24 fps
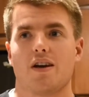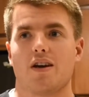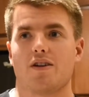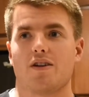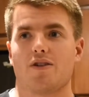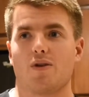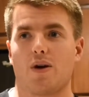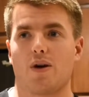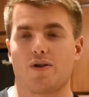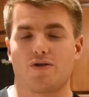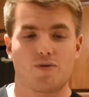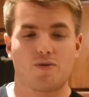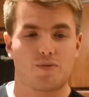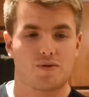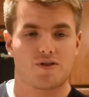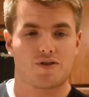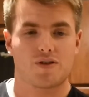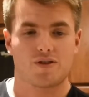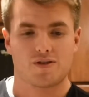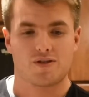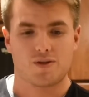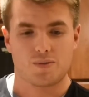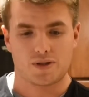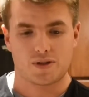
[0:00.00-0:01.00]
So I was super
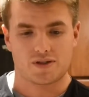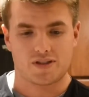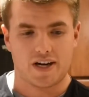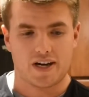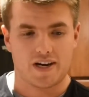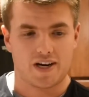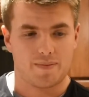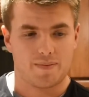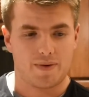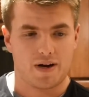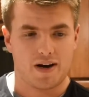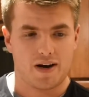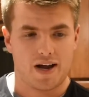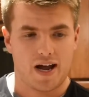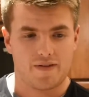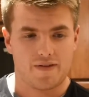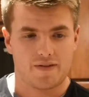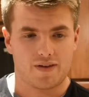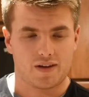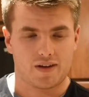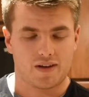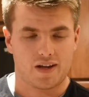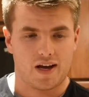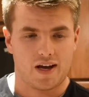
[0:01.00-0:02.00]
super excited about
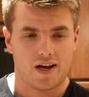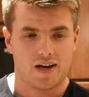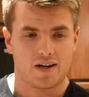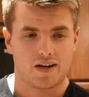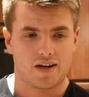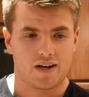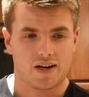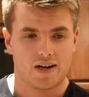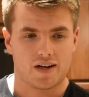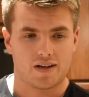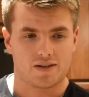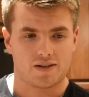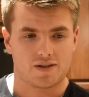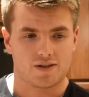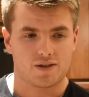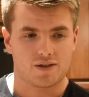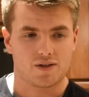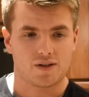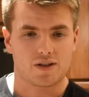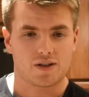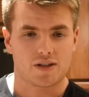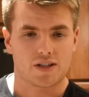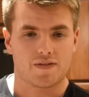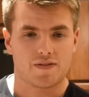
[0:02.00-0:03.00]
having that and
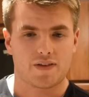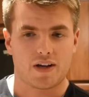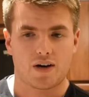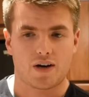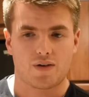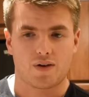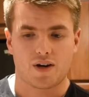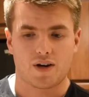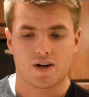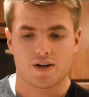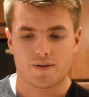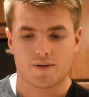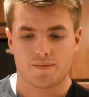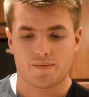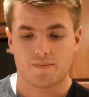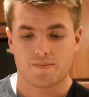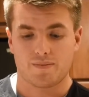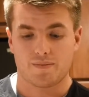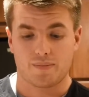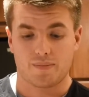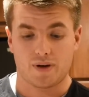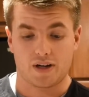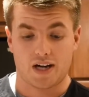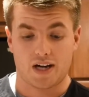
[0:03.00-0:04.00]
giving that a run.
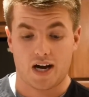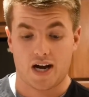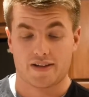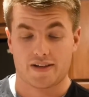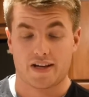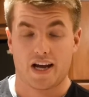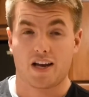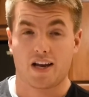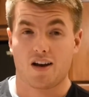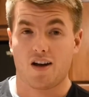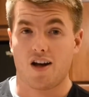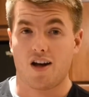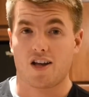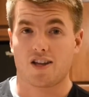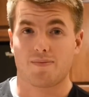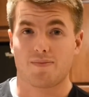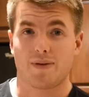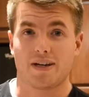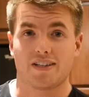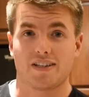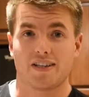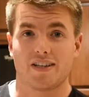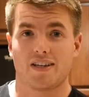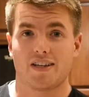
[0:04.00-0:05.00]
But guys, I lost
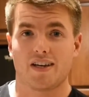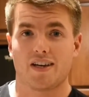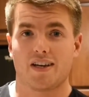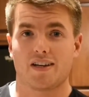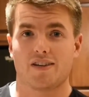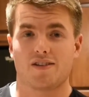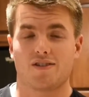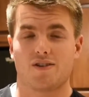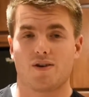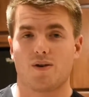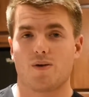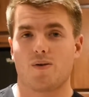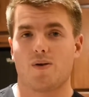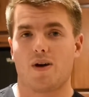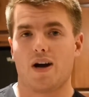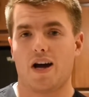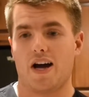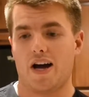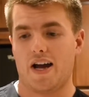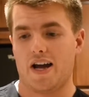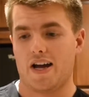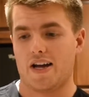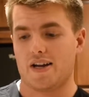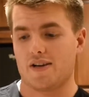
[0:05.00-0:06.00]
my decant, so
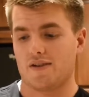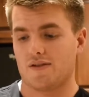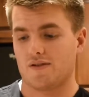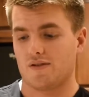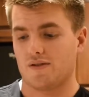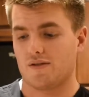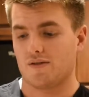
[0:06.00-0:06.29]
I